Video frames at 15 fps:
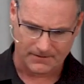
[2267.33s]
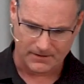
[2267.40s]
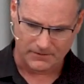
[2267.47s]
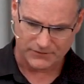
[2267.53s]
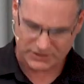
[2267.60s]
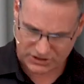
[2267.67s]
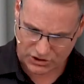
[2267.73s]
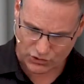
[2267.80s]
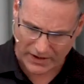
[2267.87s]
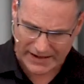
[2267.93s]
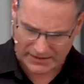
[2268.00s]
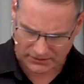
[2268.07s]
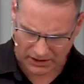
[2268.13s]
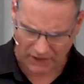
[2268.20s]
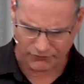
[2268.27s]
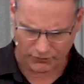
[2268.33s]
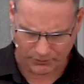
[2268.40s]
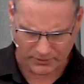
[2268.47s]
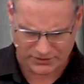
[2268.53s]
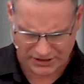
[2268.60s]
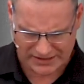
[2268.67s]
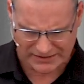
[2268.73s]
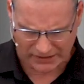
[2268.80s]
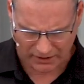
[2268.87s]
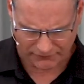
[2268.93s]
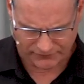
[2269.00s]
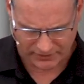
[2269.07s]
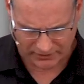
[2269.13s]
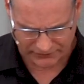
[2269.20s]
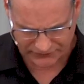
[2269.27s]
This great love with which He
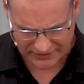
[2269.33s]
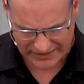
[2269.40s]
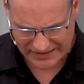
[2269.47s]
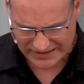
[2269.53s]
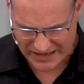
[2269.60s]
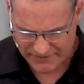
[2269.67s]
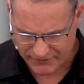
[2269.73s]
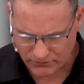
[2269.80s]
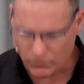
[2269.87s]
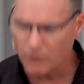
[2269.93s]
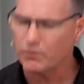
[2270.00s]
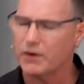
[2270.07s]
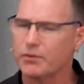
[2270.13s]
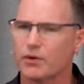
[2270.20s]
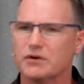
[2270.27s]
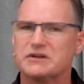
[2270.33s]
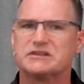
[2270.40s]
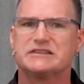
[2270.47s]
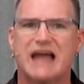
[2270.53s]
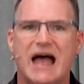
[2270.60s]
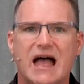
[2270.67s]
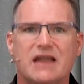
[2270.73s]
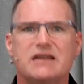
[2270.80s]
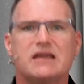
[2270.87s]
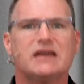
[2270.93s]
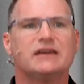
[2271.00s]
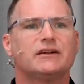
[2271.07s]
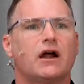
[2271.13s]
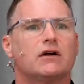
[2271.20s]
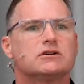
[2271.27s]
loved us, even when we were dead
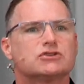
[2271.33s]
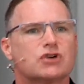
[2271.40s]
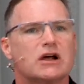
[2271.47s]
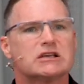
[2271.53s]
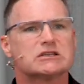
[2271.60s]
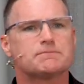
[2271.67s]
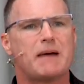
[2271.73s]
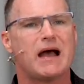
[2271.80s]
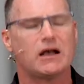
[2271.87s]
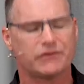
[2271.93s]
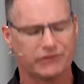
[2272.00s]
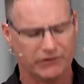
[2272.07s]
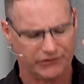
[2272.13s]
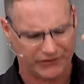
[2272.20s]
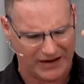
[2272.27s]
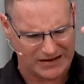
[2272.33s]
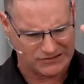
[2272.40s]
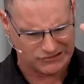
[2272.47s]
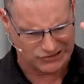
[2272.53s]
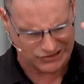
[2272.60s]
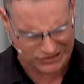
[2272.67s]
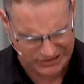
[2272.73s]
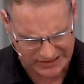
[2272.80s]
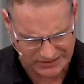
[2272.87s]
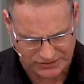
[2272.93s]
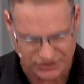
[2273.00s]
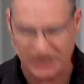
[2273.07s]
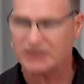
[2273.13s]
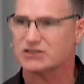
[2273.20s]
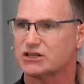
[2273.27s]
in our trespasses and sins.
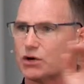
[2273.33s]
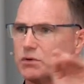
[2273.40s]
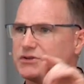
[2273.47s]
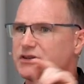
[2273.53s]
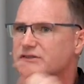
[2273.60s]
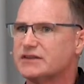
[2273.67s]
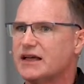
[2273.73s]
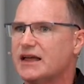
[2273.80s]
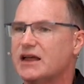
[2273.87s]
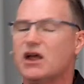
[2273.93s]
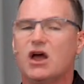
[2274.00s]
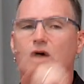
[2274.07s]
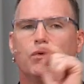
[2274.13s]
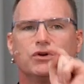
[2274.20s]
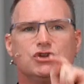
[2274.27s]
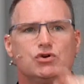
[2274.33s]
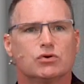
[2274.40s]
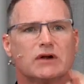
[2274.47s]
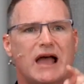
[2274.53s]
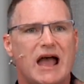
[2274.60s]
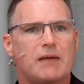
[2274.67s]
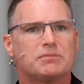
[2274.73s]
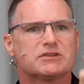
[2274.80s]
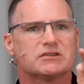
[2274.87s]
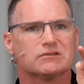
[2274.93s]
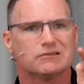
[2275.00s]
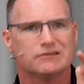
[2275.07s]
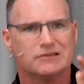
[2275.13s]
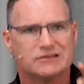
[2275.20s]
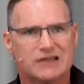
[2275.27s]
Yes, there was a day when you were
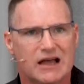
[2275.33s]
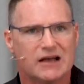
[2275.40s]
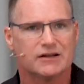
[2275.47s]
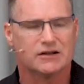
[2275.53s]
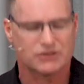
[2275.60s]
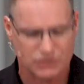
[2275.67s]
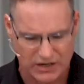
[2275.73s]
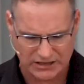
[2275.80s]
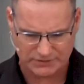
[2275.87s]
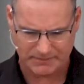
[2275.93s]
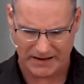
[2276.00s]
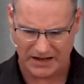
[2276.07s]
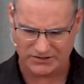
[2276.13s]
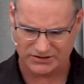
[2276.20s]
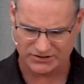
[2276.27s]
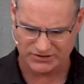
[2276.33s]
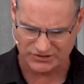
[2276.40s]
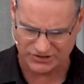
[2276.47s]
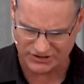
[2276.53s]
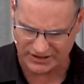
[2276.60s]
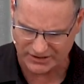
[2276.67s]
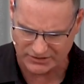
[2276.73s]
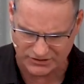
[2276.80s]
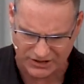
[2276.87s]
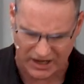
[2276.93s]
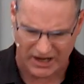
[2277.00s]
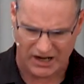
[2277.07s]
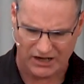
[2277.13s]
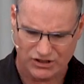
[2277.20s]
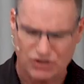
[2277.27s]
absolutely dead in trespasses and sins,
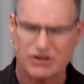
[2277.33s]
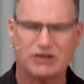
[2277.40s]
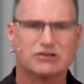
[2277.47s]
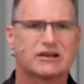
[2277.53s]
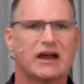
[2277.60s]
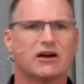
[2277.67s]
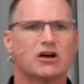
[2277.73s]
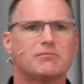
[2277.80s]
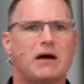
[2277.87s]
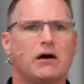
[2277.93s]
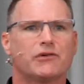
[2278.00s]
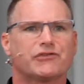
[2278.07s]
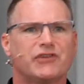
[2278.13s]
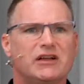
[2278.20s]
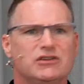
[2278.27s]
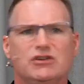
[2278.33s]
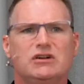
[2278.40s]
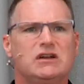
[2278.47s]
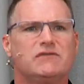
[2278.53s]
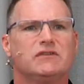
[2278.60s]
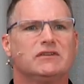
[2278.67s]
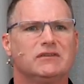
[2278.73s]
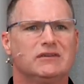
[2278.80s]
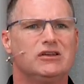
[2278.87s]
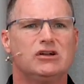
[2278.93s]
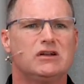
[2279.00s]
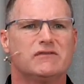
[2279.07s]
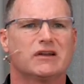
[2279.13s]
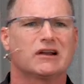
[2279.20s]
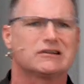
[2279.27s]
and you didn't care about sin. You didn't even, you
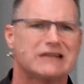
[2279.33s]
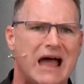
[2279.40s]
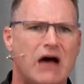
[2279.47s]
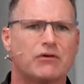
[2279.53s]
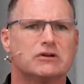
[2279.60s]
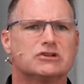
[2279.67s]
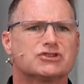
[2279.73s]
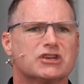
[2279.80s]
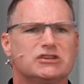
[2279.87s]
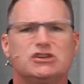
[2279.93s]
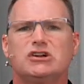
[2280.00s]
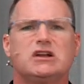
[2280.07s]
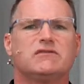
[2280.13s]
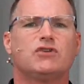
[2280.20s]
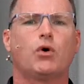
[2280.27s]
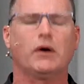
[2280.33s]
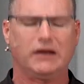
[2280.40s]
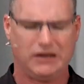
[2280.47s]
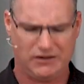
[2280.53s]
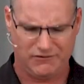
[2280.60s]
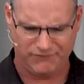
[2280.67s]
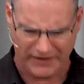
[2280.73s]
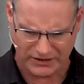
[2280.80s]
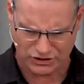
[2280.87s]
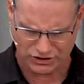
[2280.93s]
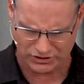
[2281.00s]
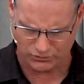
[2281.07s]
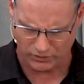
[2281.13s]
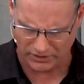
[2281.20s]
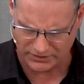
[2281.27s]
didn't even acknowledge sin. You didn't even know what
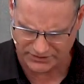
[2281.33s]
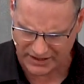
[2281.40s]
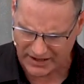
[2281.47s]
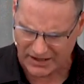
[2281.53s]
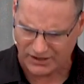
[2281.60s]
conviction was.